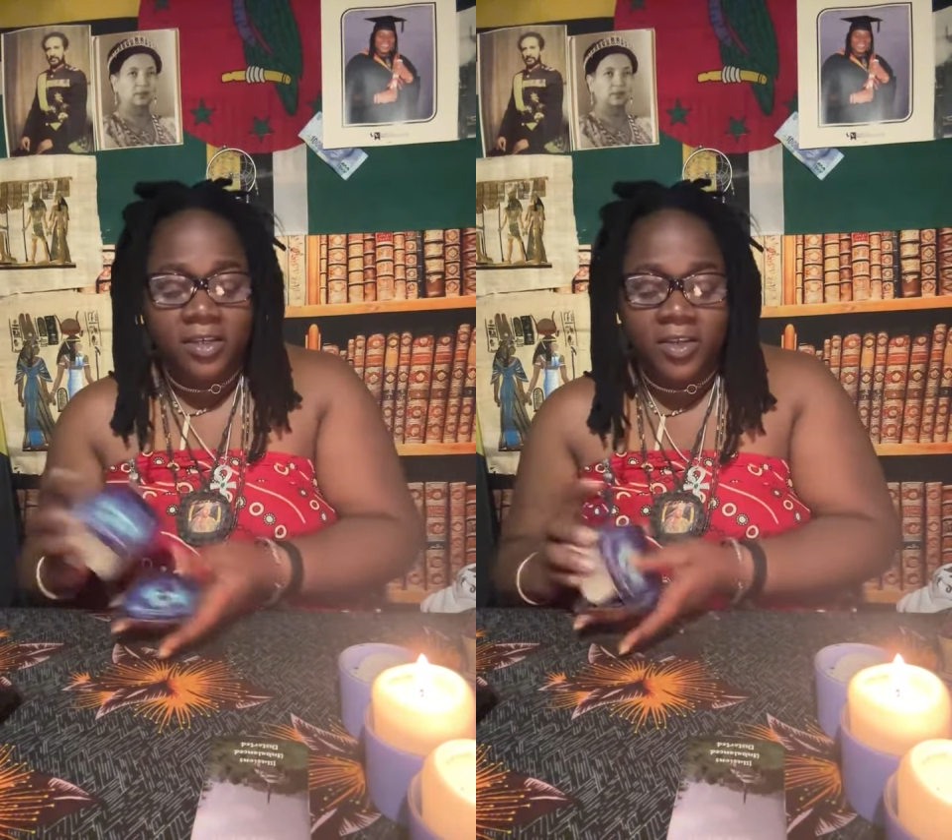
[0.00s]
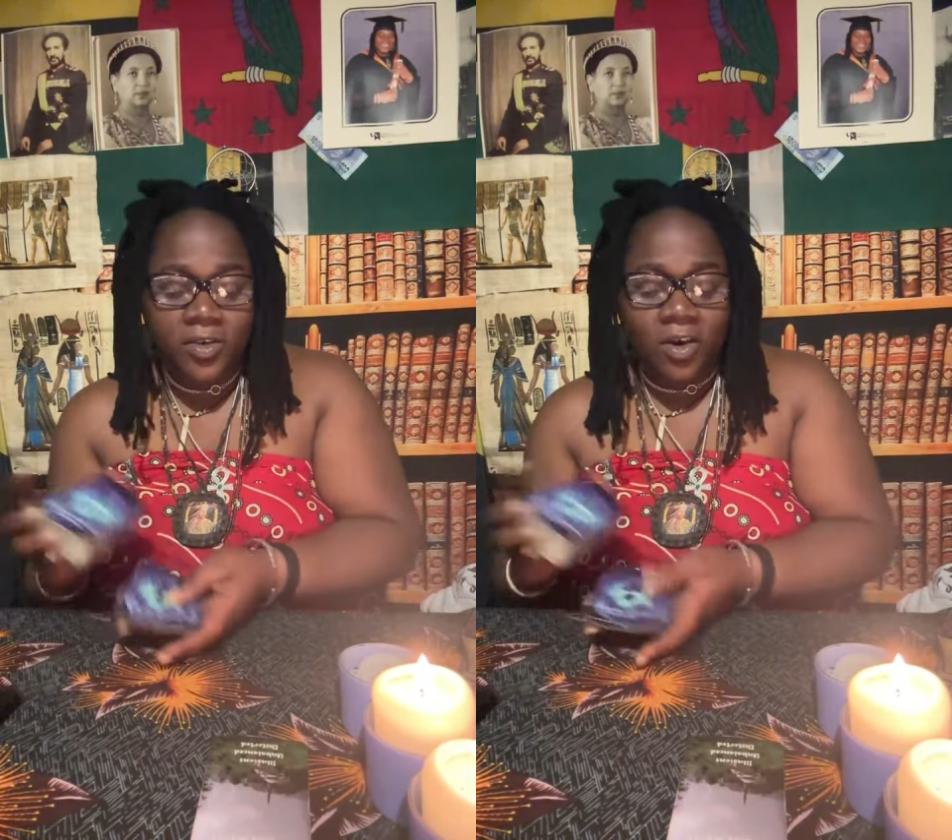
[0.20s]

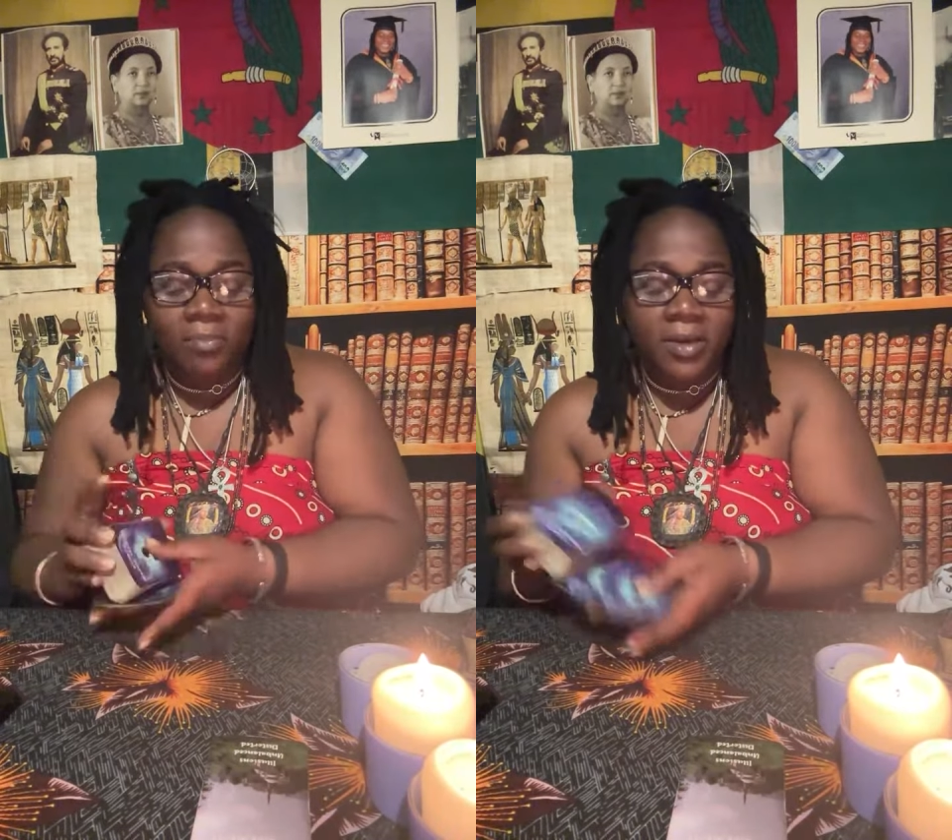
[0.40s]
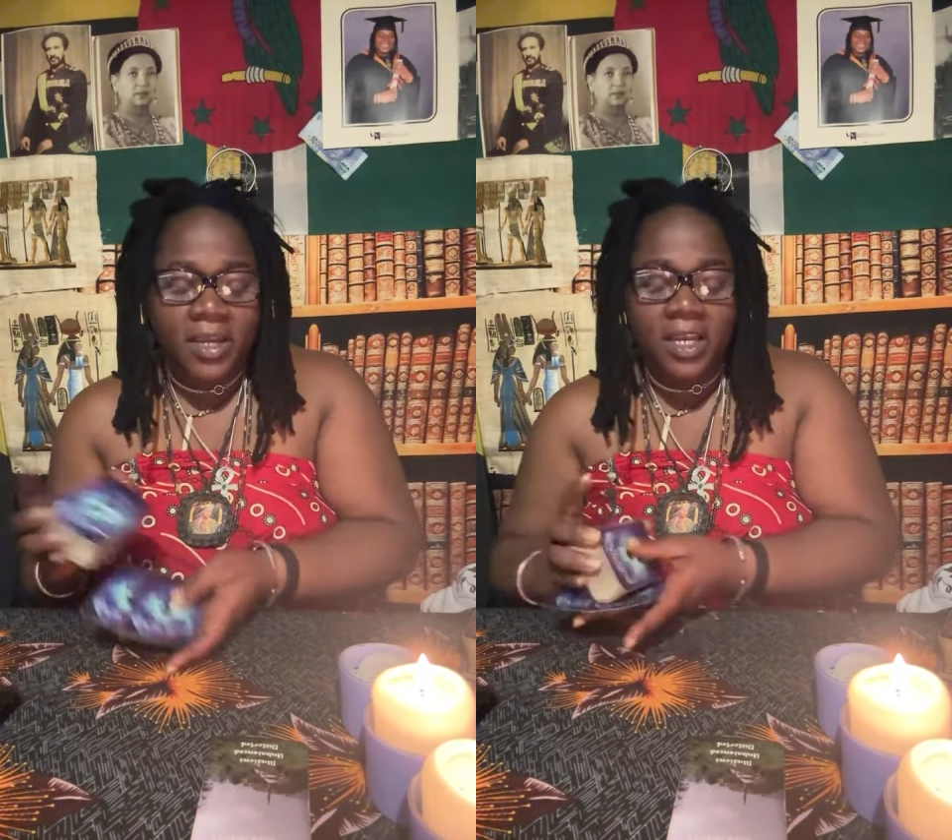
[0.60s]
You're gonna
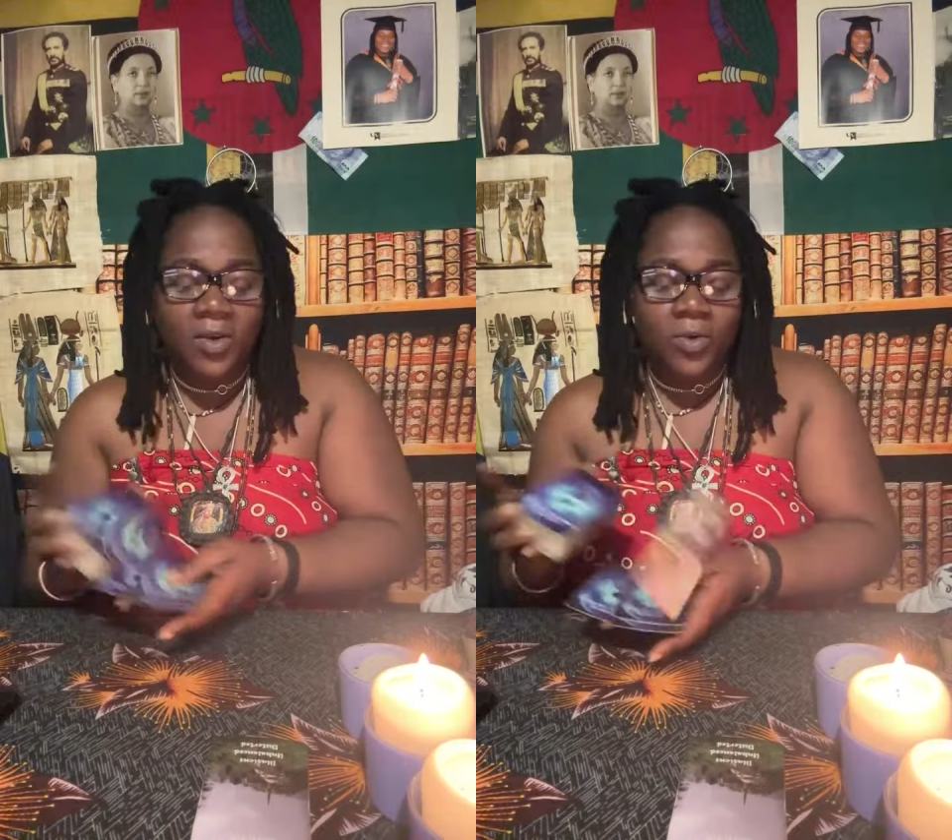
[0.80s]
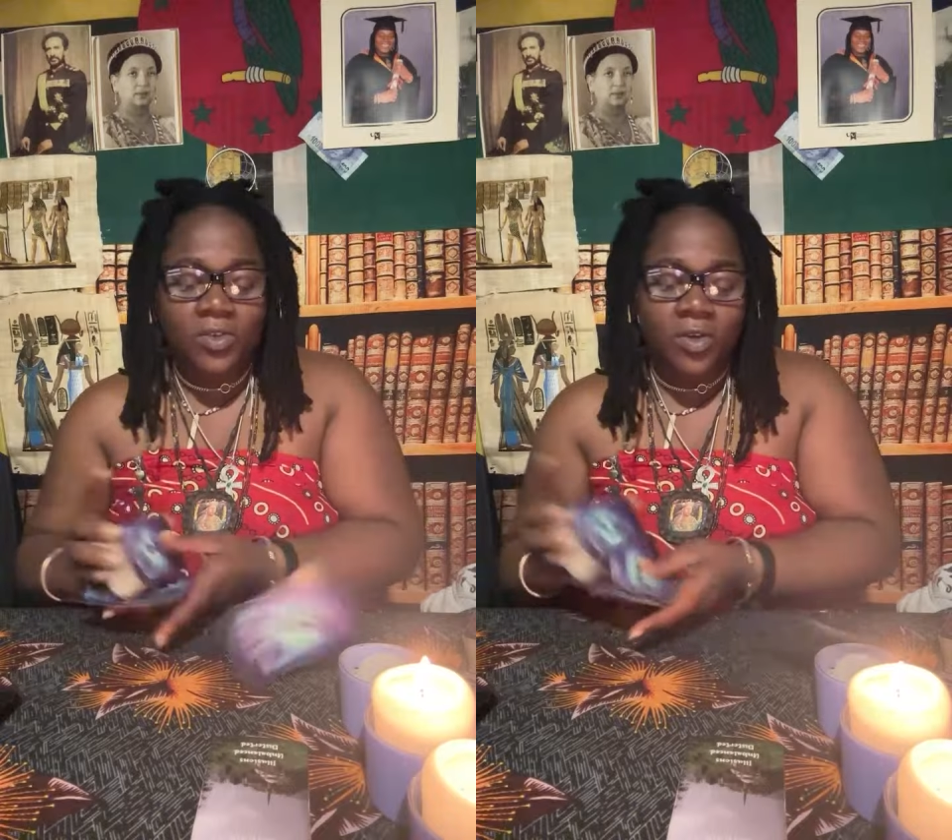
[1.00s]
be
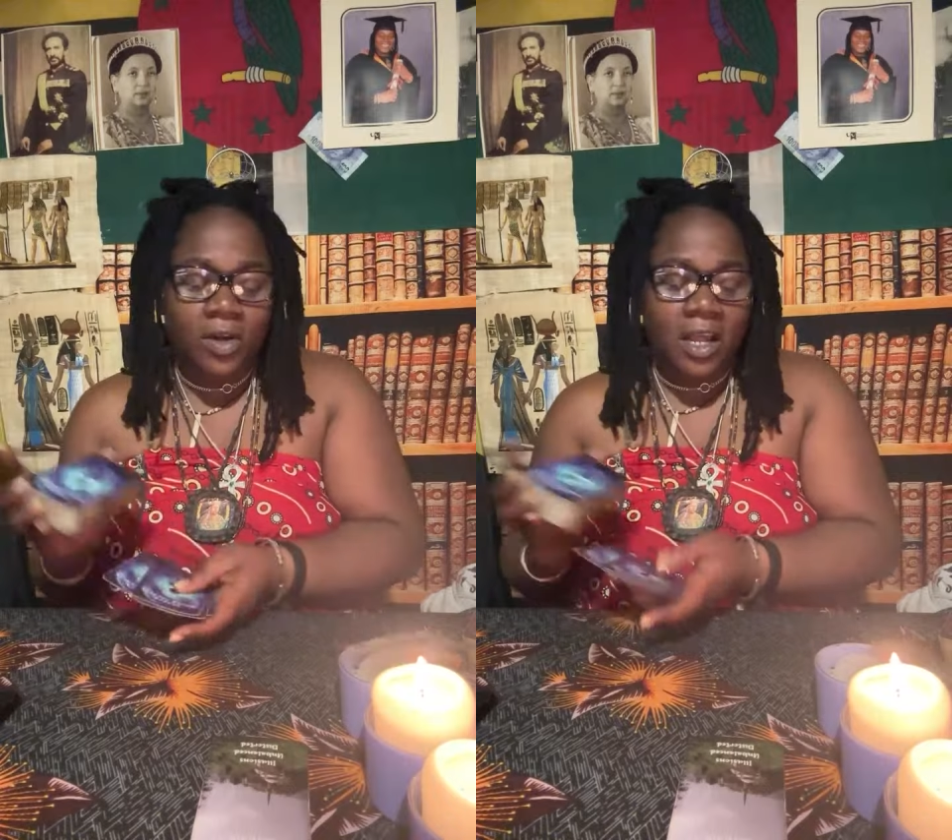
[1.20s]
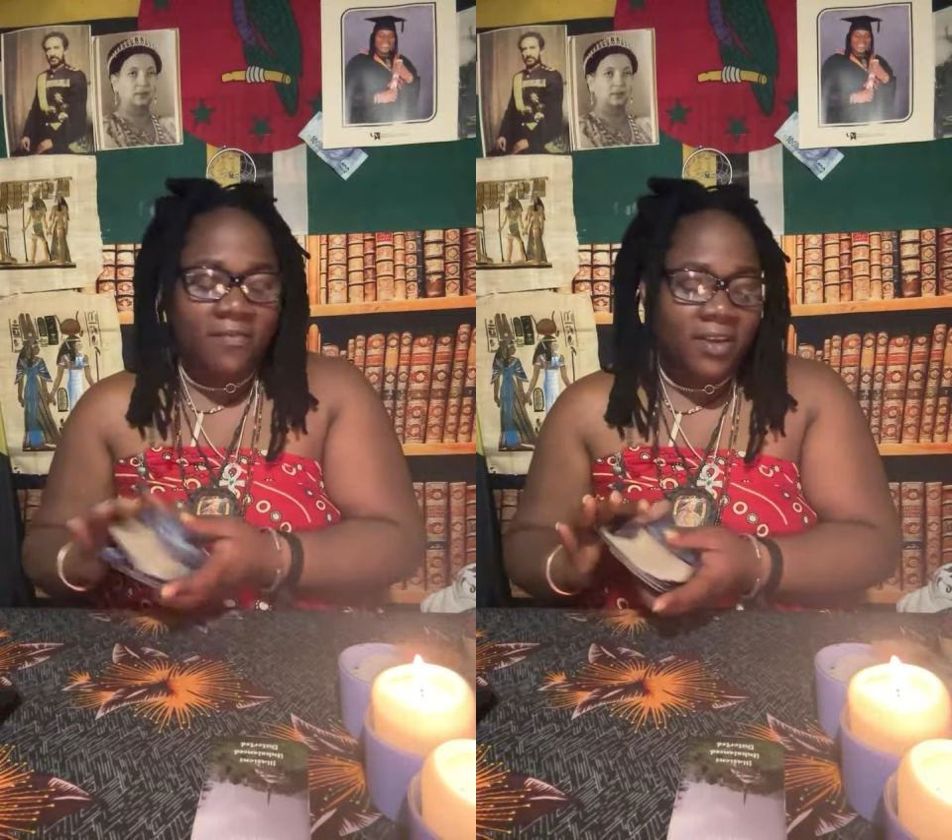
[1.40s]
you're
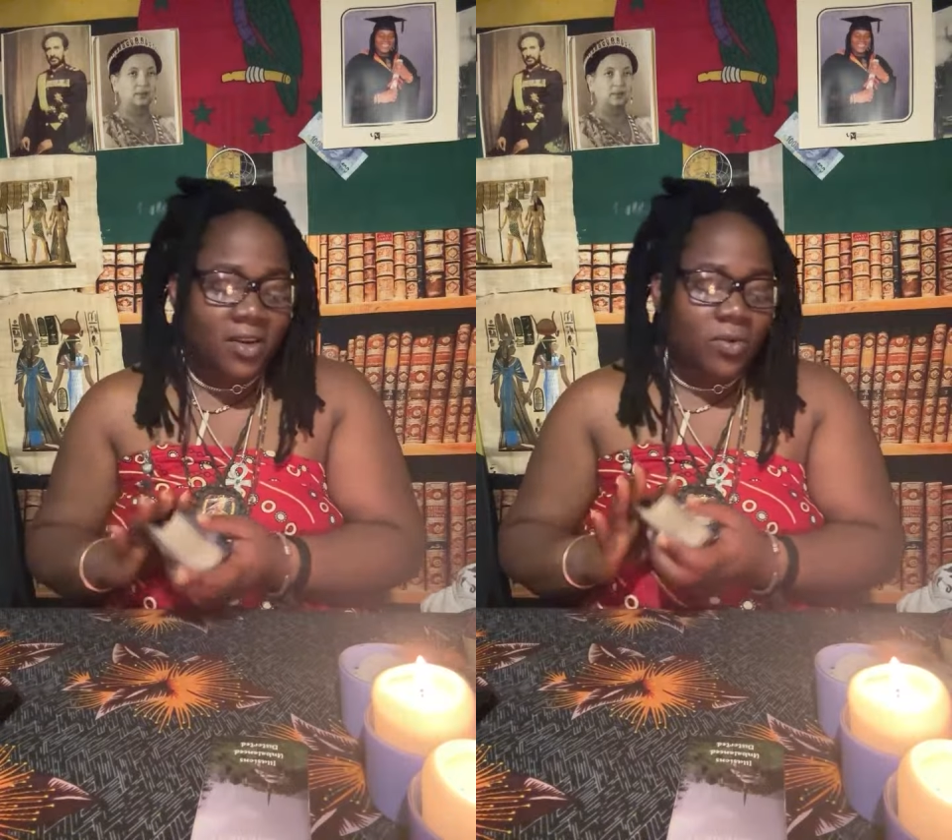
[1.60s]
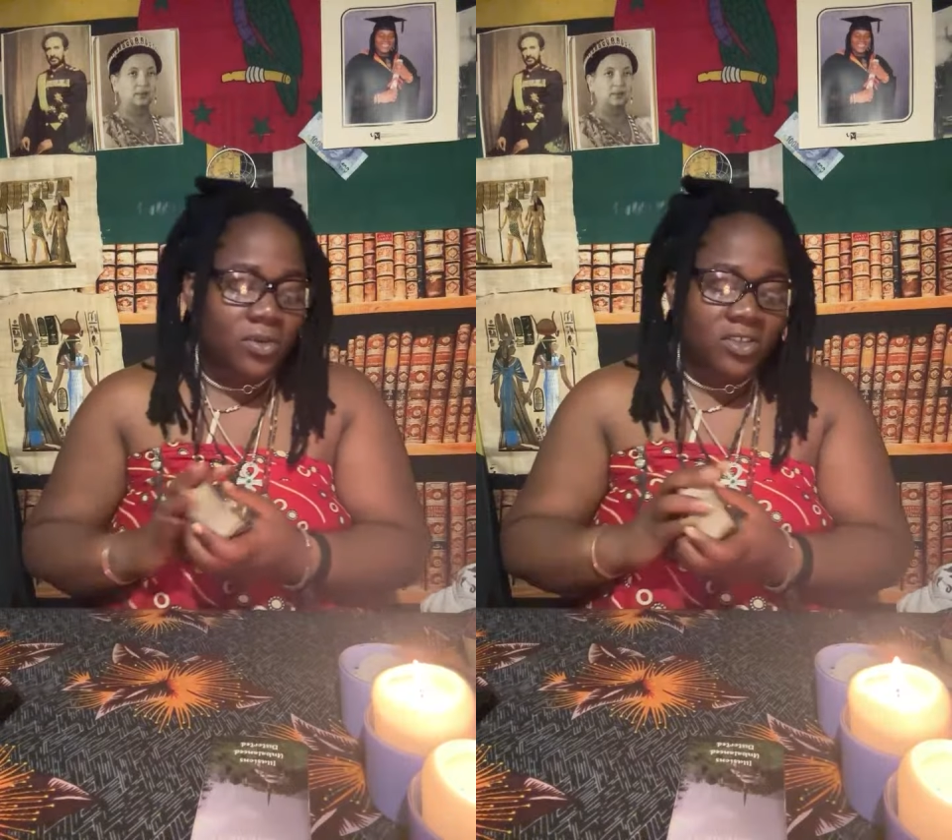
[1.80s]
gonna have
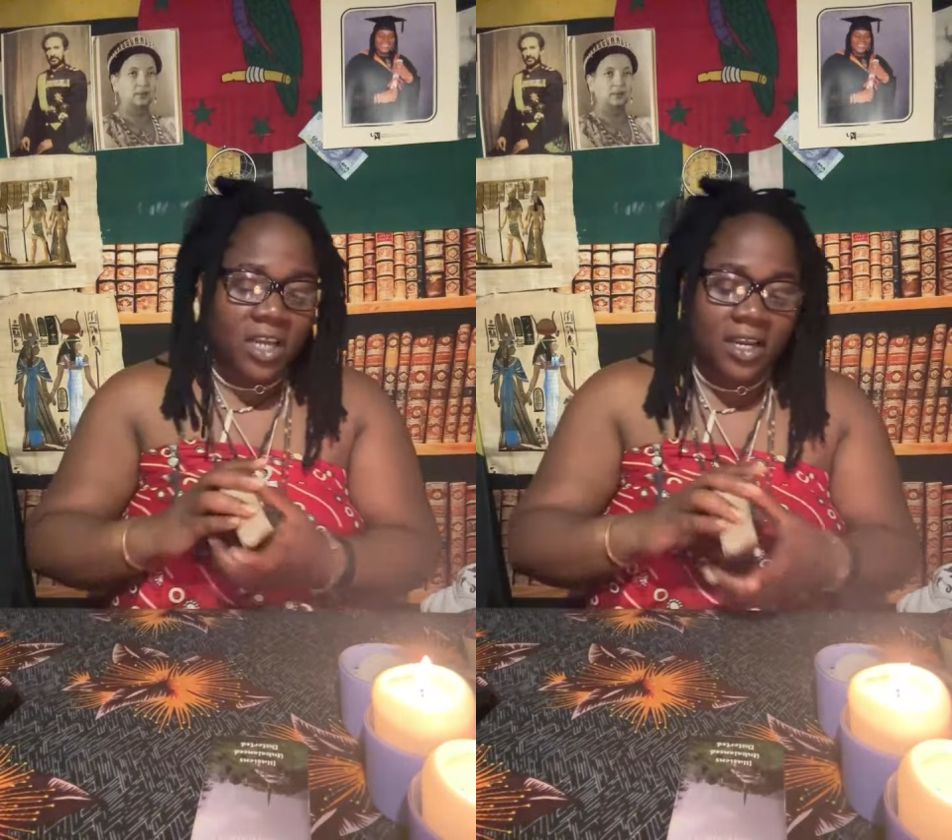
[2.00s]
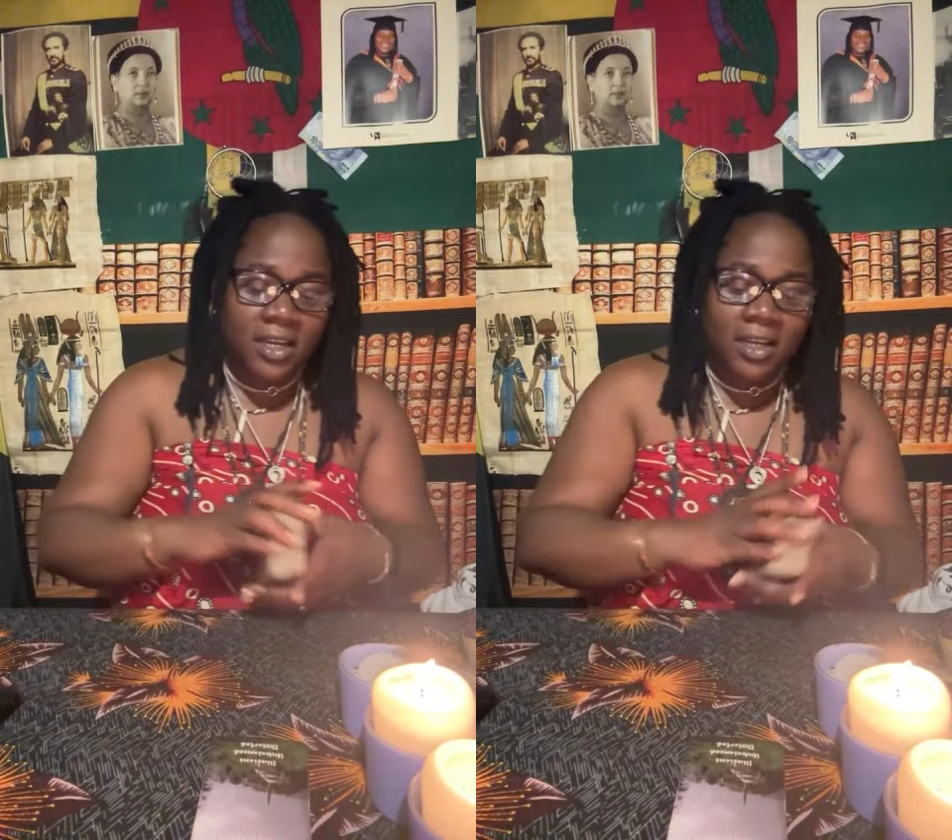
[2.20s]

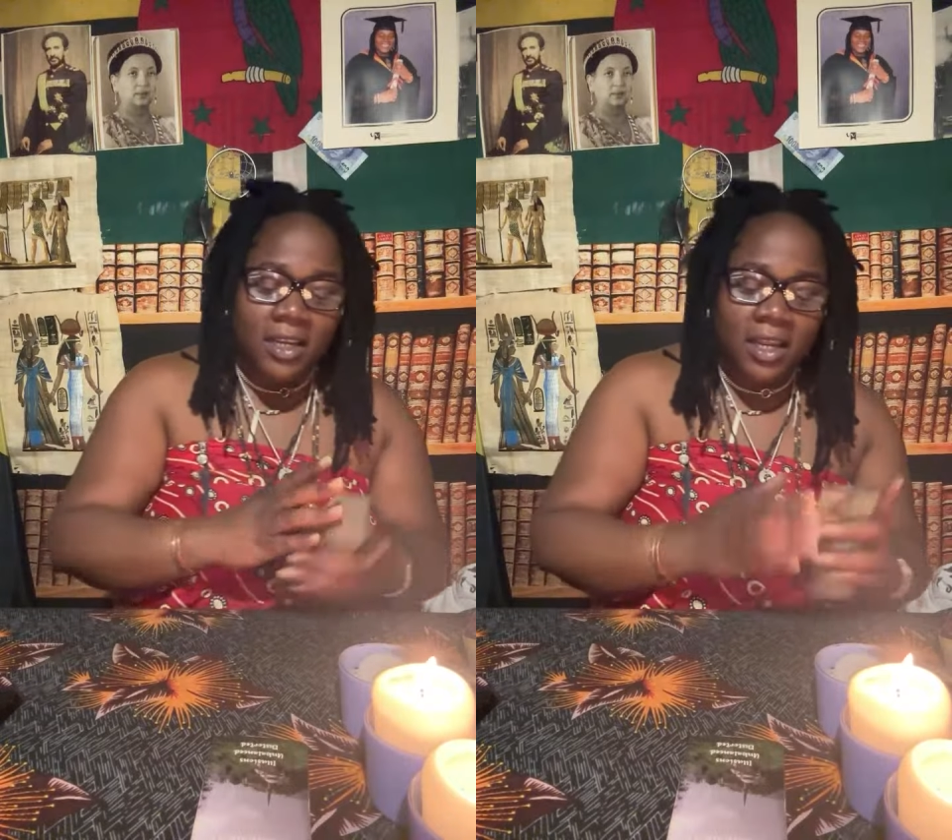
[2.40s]
illusion